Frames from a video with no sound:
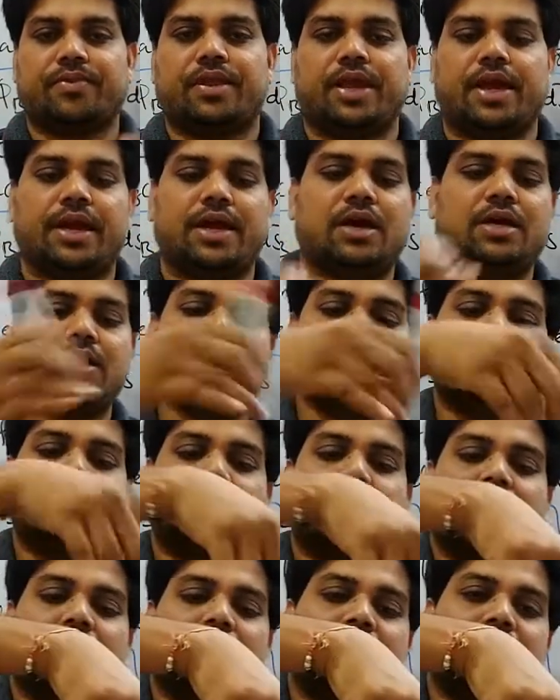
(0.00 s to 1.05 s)
And on this
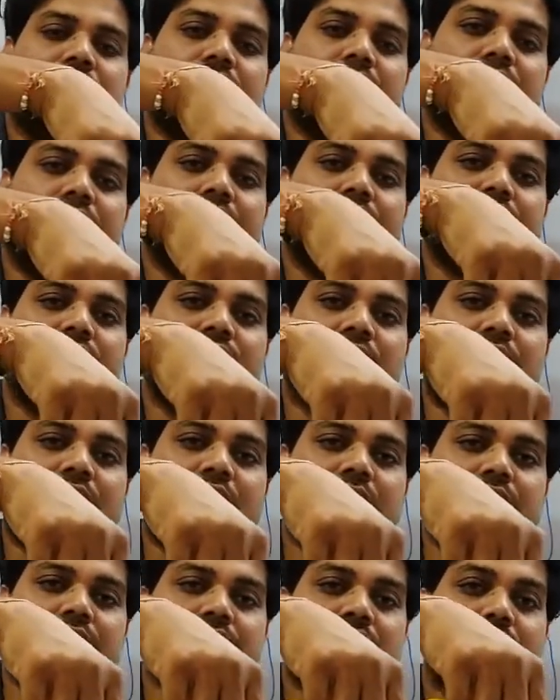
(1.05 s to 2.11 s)
side, area vector
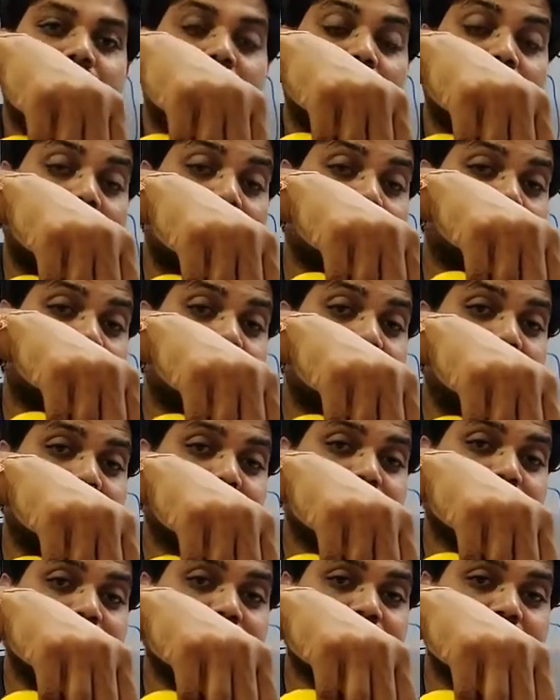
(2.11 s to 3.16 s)
is along the
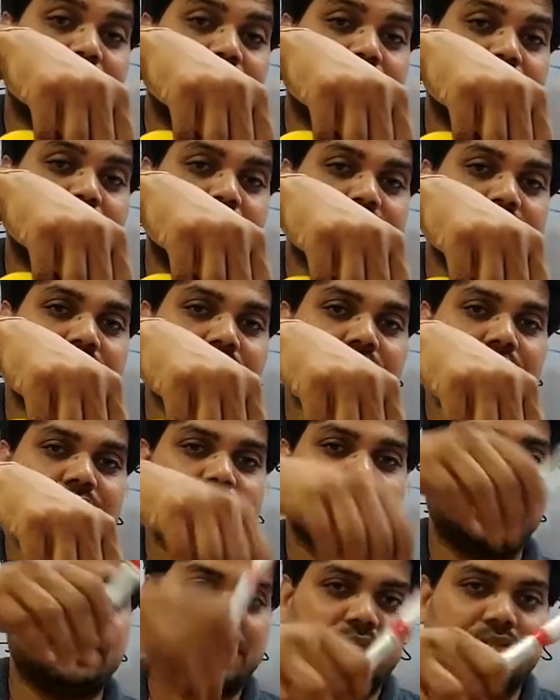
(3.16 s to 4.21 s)
magnetic field direction. So
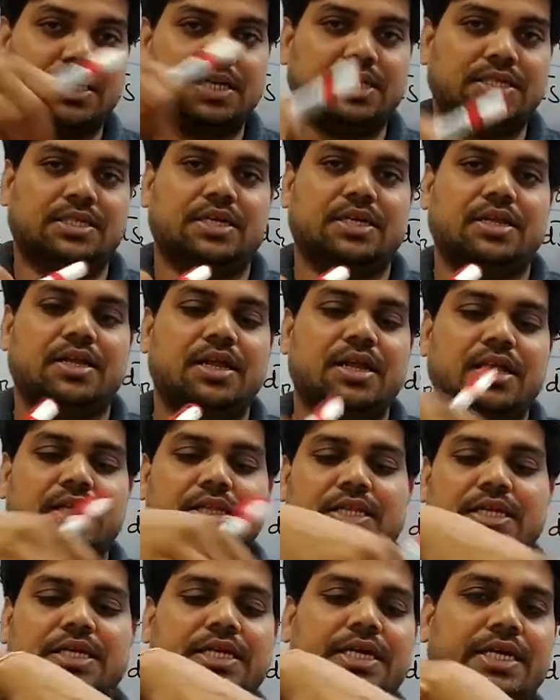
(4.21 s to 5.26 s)
this is the reason
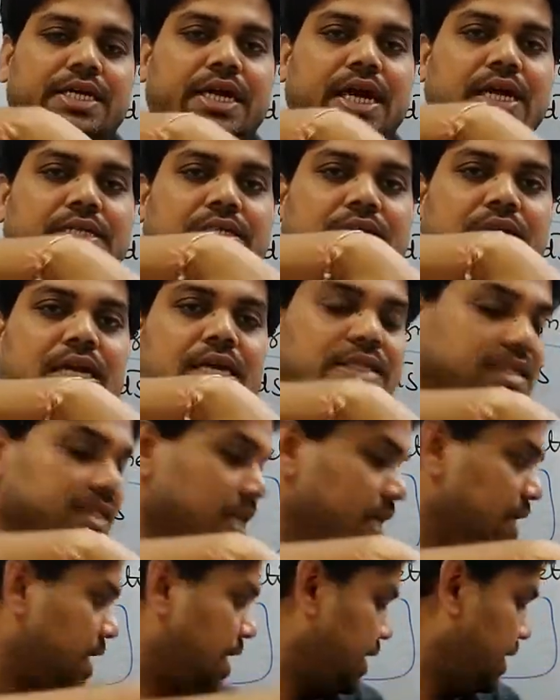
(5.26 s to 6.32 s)
the theta is less
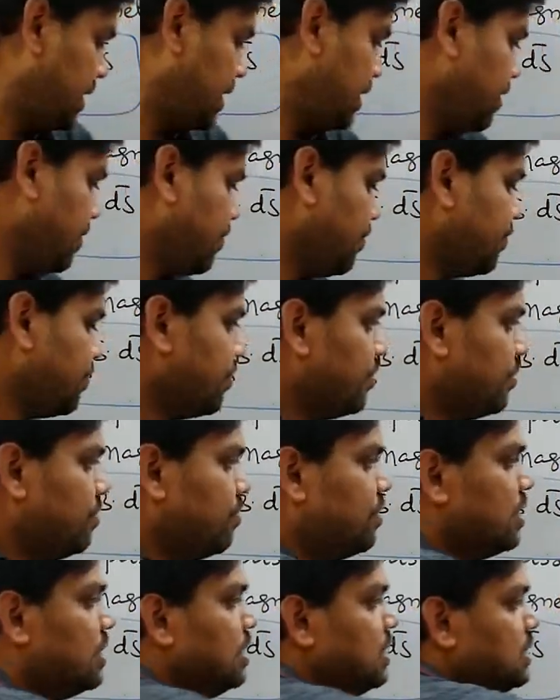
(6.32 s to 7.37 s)
than 90
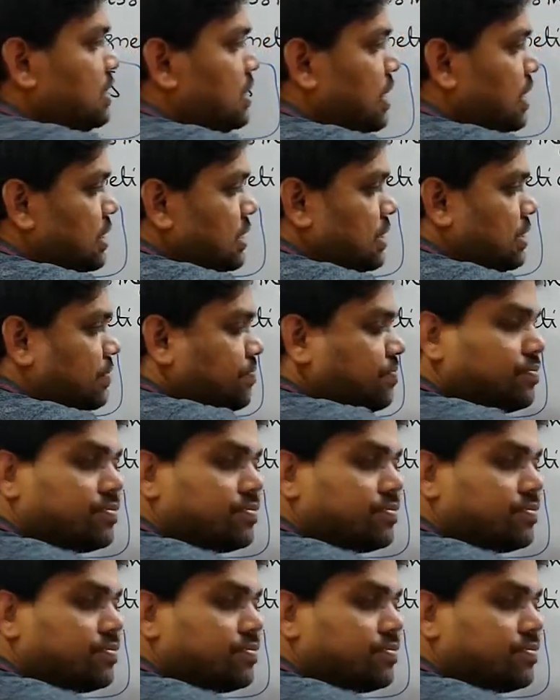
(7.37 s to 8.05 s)
for this case.